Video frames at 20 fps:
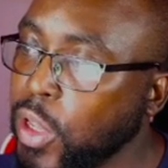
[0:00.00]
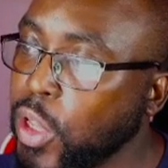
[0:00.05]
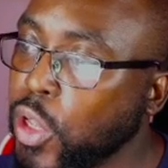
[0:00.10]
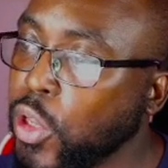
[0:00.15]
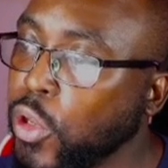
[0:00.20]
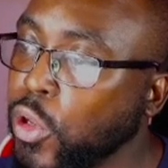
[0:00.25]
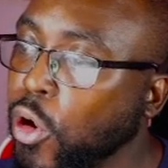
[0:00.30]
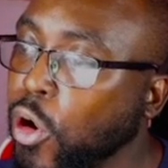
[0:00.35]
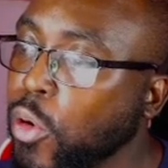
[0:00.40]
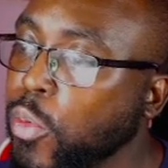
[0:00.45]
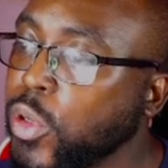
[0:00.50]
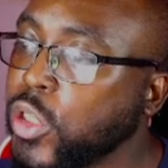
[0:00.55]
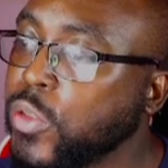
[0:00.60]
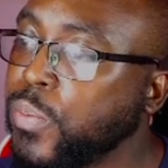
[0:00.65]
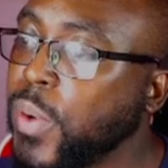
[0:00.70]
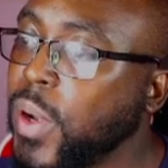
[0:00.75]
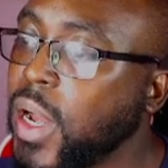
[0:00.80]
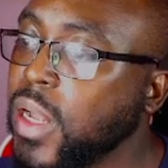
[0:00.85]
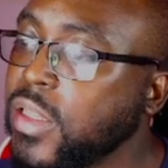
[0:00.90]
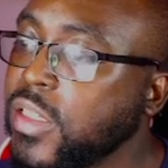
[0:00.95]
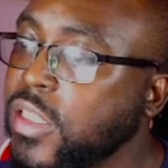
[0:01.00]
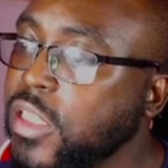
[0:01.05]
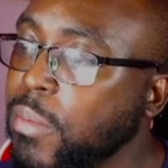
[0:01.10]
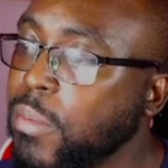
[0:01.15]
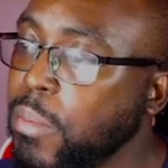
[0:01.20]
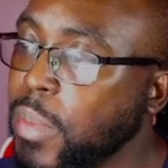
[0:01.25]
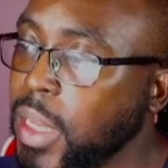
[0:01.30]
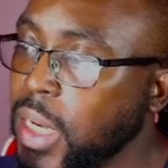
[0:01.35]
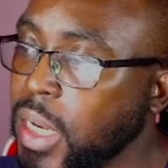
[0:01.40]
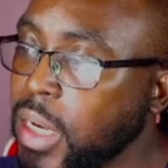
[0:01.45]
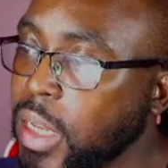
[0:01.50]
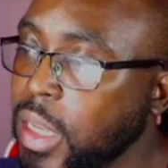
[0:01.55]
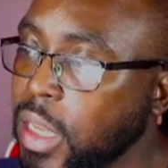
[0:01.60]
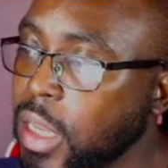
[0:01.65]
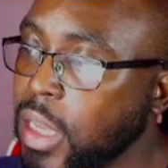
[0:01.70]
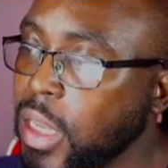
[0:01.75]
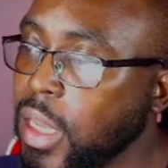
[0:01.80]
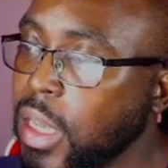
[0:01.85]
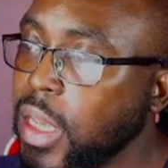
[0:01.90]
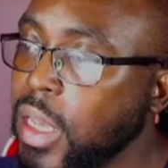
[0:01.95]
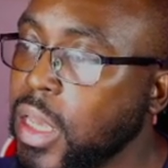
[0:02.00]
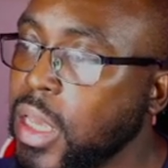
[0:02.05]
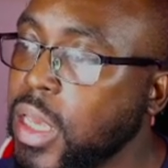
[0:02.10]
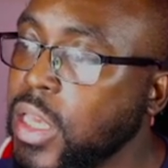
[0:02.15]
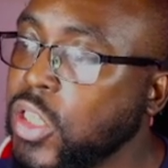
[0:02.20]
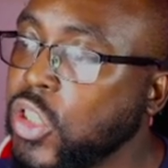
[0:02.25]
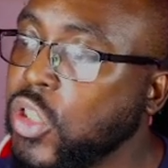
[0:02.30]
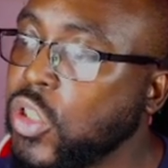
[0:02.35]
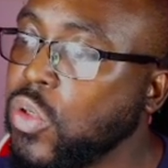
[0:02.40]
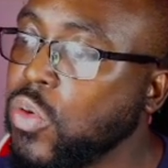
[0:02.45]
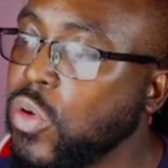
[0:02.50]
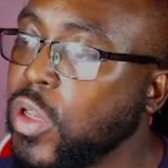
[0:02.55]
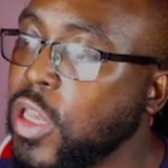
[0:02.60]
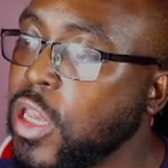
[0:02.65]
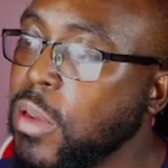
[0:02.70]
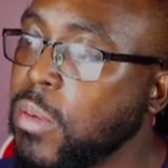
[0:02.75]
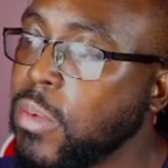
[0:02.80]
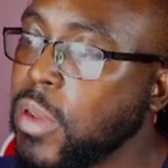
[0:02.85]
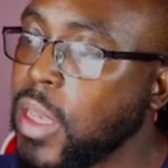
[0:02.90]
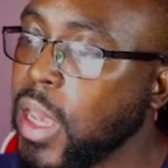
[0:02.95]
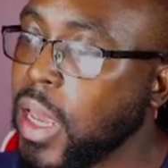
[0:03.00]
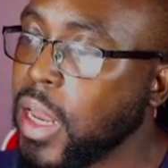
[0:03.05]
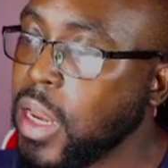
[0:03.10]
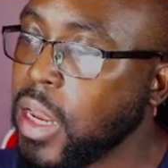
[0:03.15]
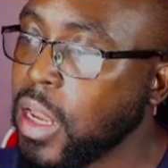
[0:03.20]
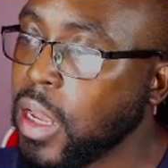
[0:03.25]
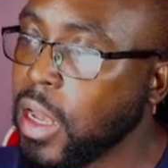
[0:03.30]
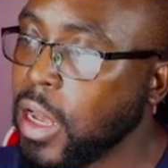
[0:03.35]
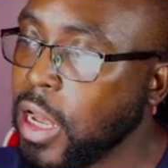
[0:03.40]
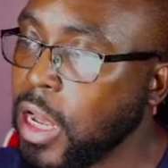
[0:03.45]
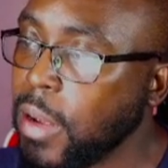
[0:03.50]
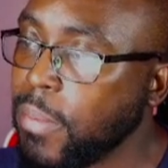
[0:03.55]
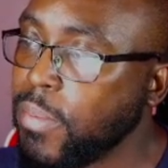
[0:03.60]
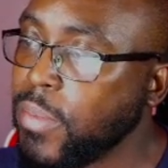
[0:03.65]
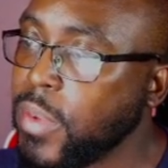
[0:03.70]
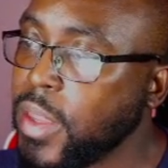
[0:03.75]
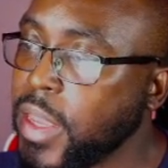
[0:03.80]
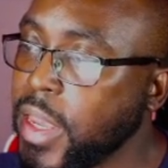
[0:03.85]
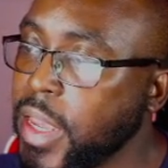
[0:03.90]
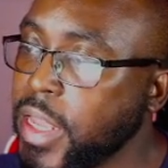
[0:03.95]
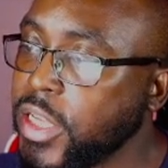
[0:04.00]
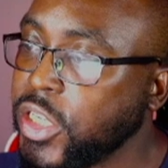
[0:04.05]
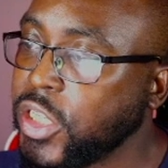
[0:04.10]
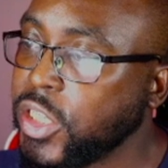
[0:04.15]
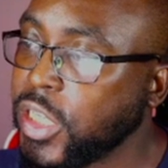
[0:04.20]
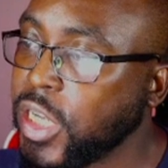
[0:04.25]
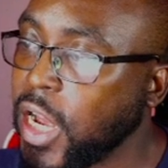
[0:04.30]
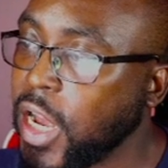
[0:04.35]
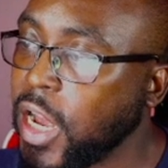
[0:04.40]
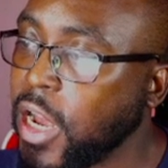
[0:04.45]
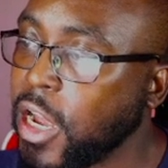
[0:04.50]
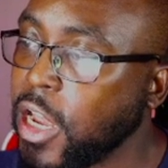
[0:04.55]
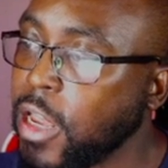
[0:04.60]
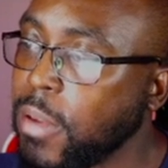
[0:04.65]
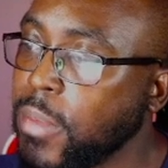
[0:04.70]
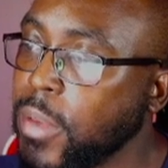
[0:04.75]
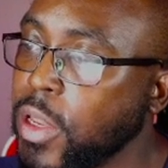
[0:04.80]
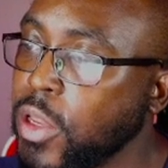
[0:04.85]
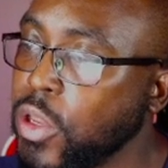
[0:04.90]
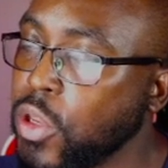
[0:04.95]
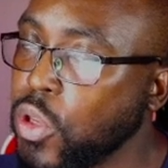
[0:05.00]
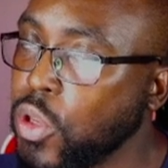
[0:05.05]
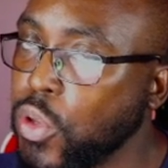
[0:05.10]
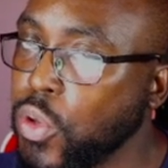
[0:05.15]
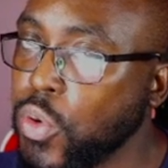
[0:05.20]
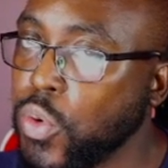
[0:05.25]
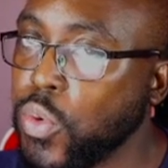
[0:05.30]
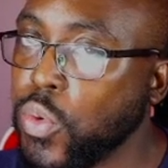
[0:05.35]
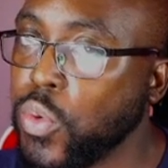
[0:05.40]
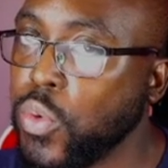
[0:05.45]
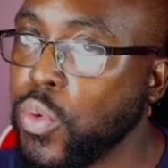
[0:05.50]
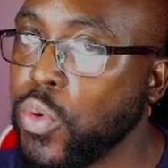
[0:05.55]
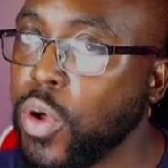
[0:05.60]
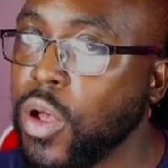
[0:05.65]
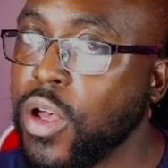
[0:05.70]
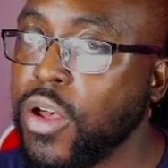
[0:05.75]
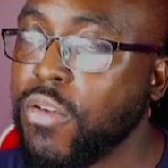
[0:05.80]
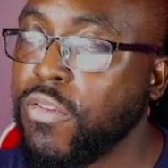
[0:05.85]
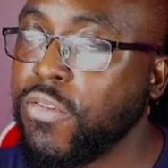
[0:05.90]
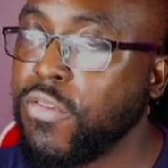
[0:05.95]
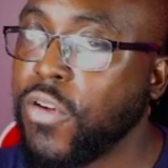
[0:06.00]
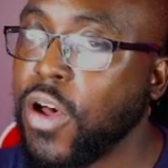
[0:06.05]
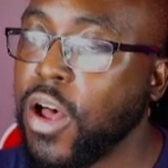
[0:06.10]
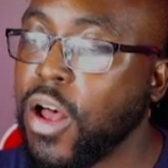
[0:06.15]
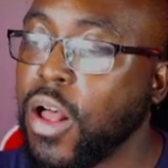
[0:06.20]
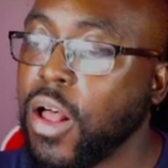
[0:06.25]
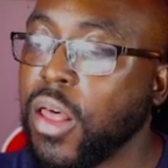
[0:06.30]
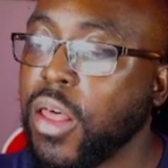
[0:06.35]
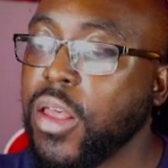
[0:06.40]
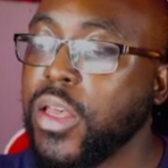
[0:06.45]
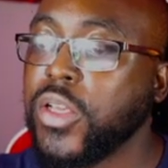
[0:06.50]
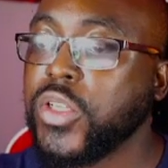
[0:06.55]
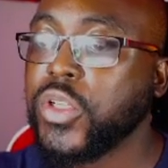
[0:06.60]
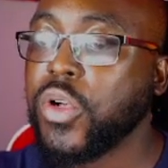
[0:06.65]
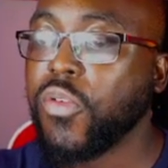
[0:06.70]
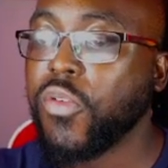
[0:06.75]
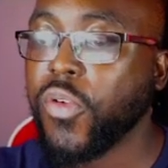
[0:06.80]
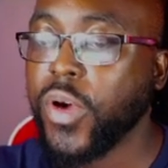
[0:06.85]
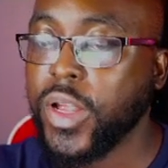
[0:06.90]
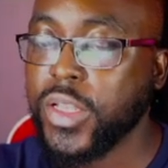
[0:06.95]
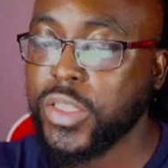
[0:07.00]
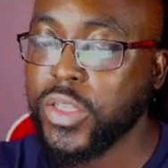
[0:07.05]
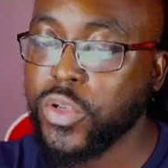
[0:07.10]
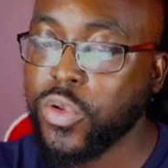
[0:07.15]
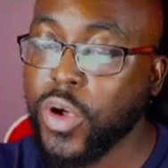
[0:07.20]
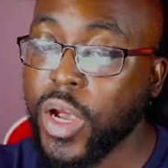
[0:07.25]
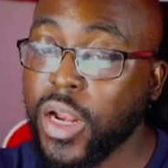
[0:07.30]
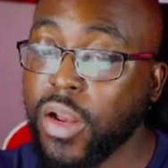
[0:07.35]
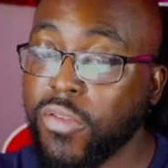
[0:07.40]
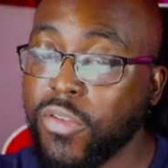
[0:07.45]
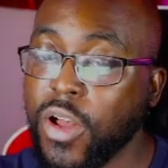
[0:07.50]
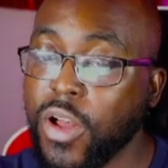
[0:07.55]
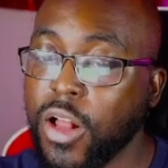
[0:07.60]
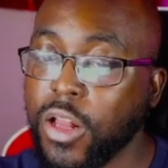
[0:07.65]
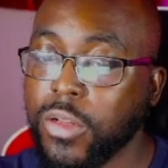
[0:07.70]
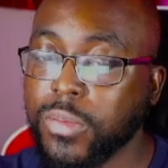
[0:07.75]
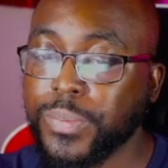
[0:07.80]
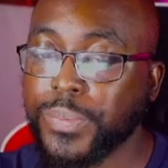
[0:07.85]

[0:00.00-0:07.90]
Your responsibility is to keep getting up each time you fall. So, friends, you're going to fall.